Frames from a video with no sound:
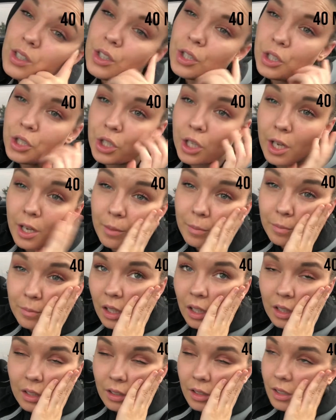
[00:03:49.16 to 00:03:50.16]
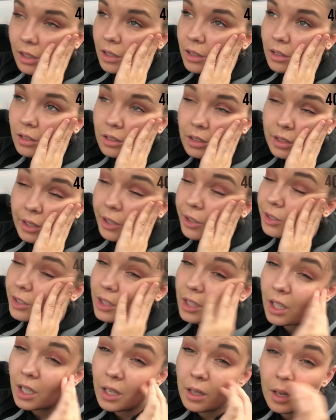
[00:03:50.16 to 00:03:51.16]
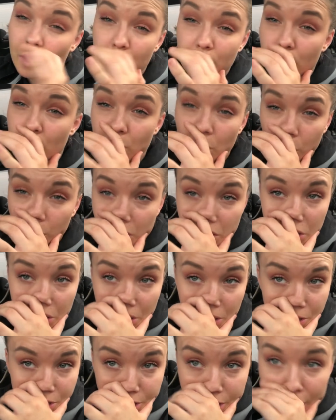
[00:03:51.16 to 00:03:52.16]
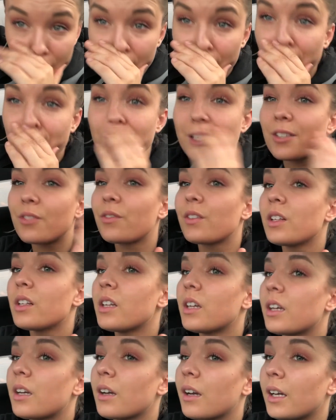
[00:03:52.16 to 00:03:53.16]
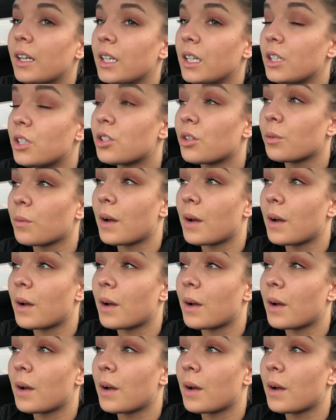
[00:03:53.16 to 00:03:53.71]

to the gym. And, like, seriously, I'm so lethargic. I just feel like I need to